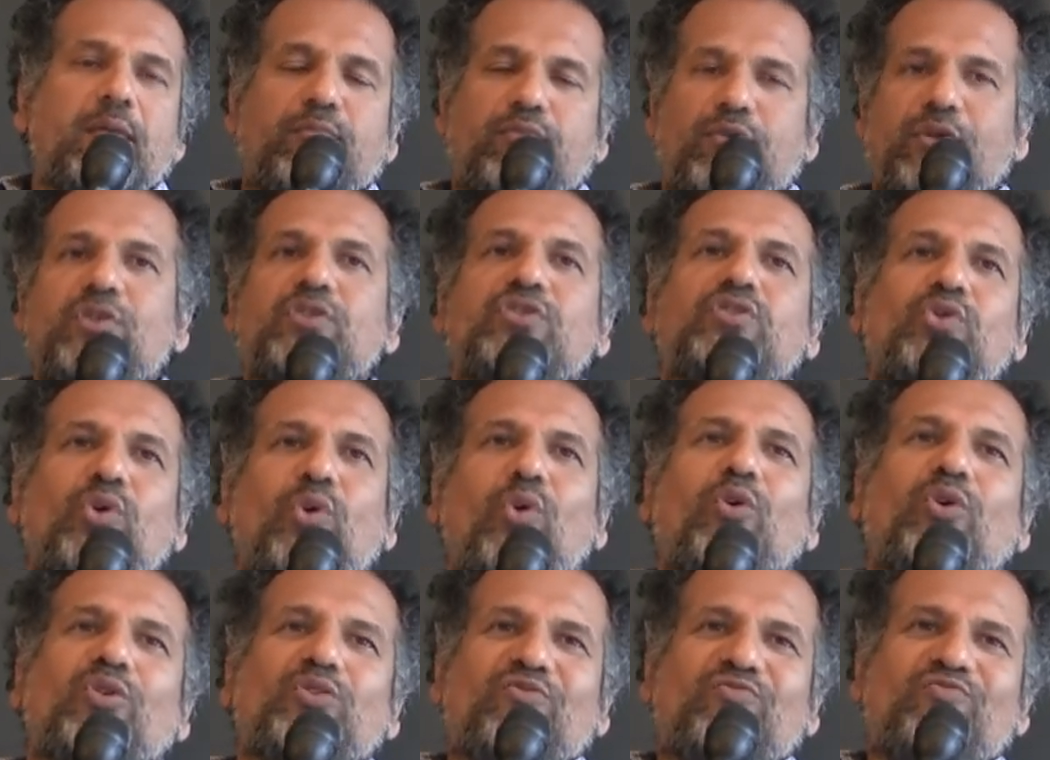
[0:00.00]
Bruce
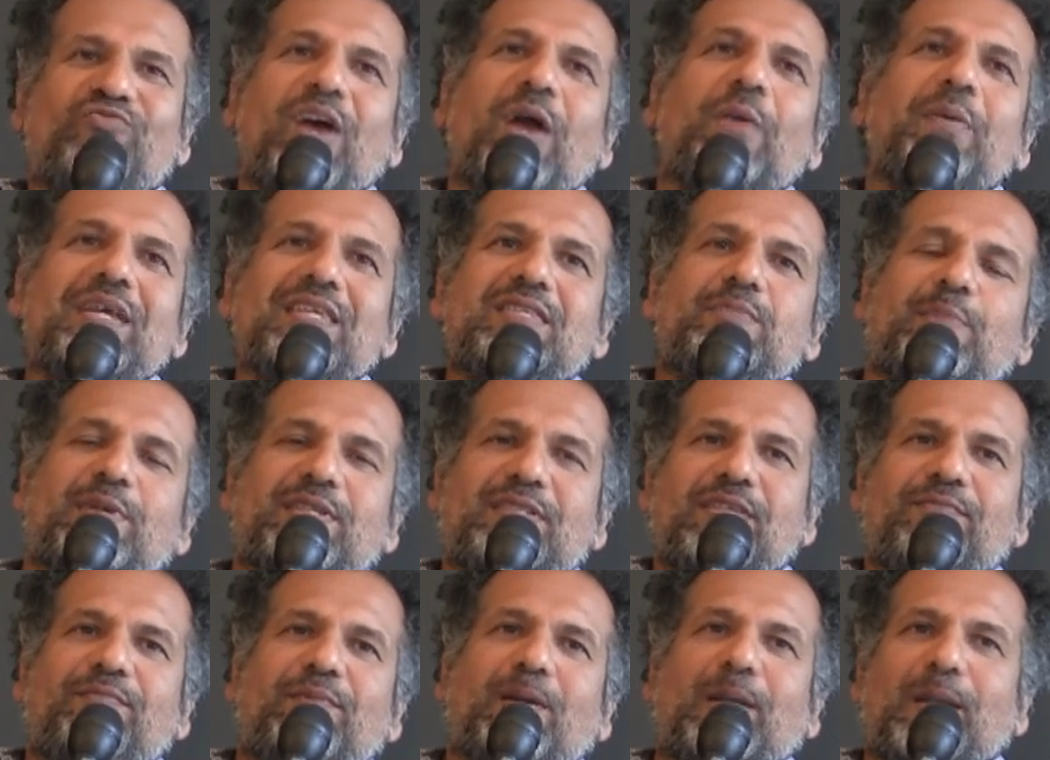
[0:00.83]
talks very
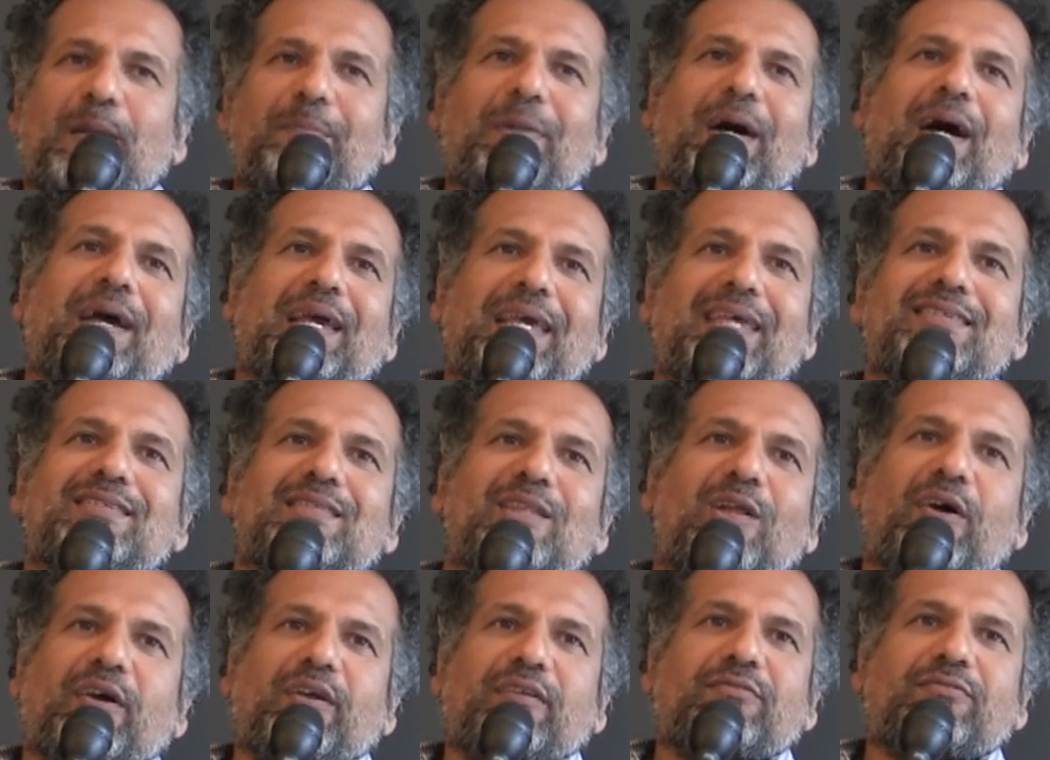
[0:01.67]
specifically about his
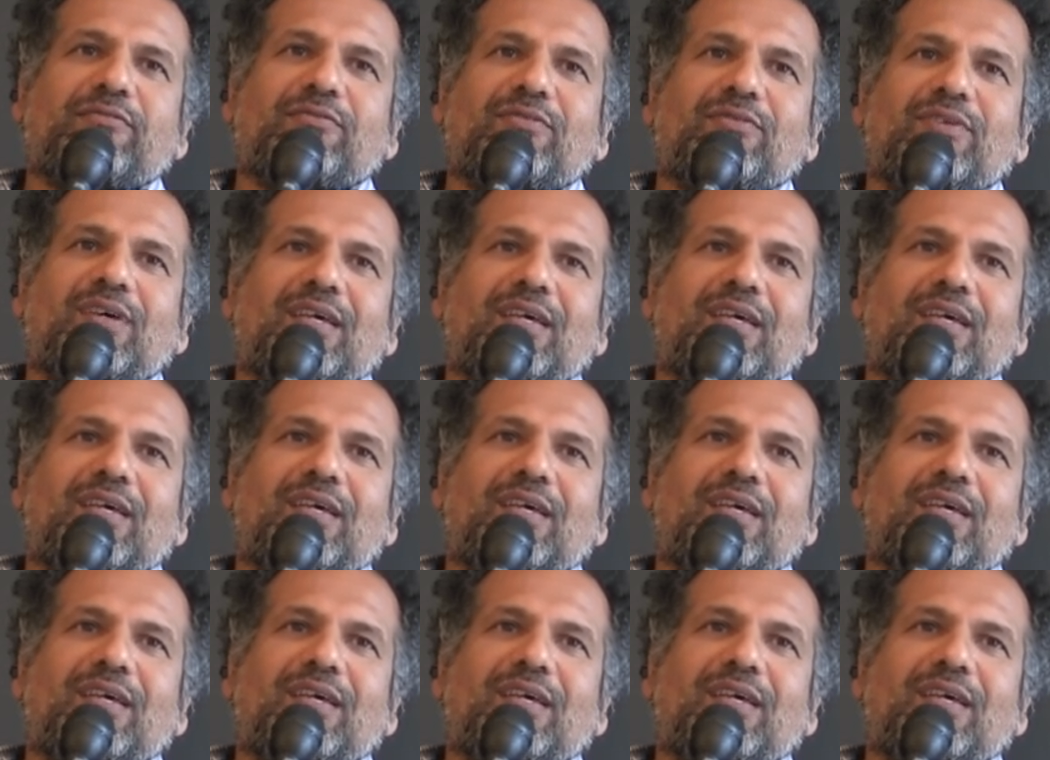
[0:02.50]
life.